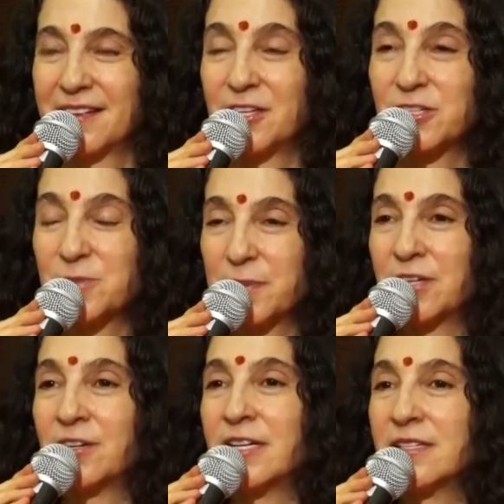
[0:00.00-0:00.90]
Their
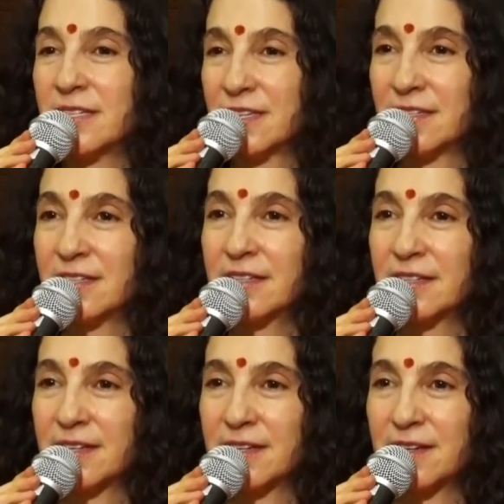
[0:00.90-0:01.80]
spirit is here,
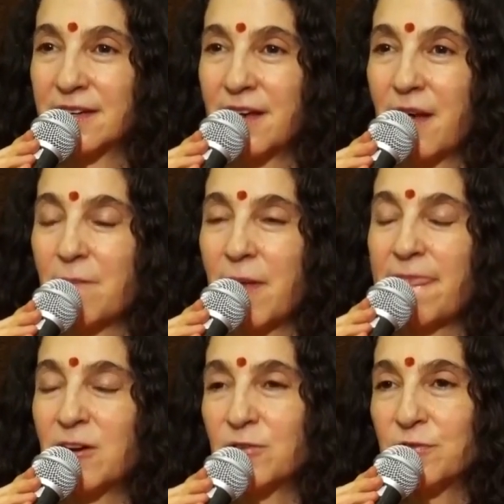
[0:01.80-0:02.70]
but
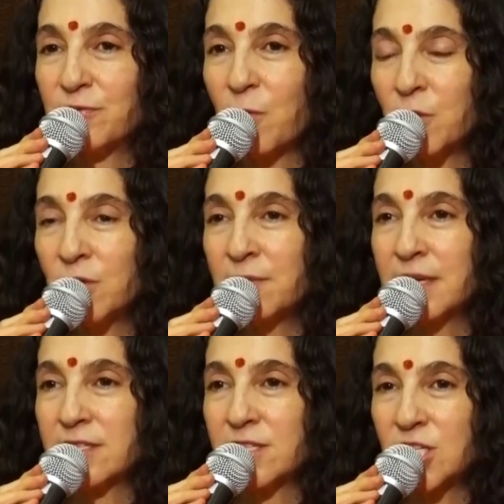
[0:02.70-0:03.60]
their form
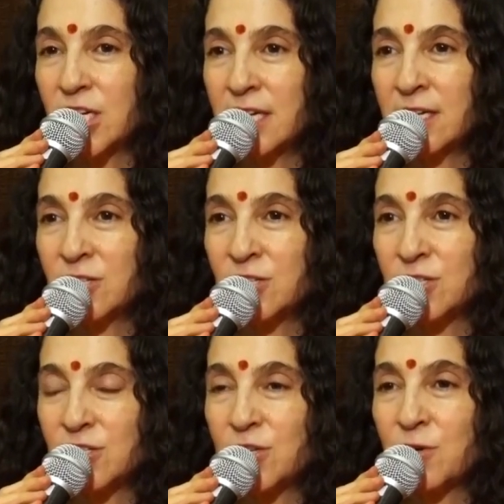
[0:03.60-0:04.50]
has
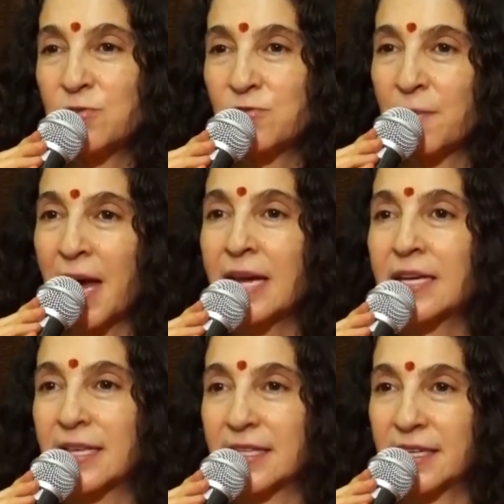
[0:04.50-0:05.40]
changed so
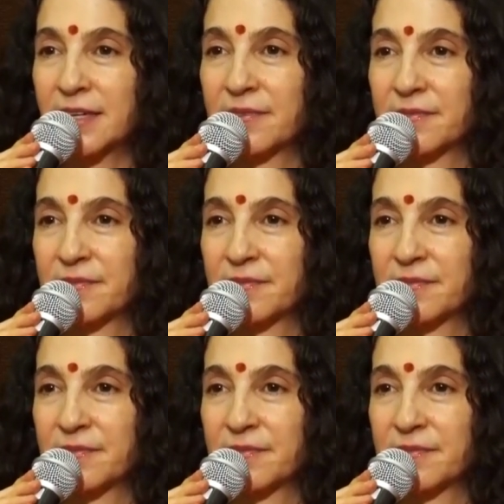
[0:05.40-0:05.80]
dramatically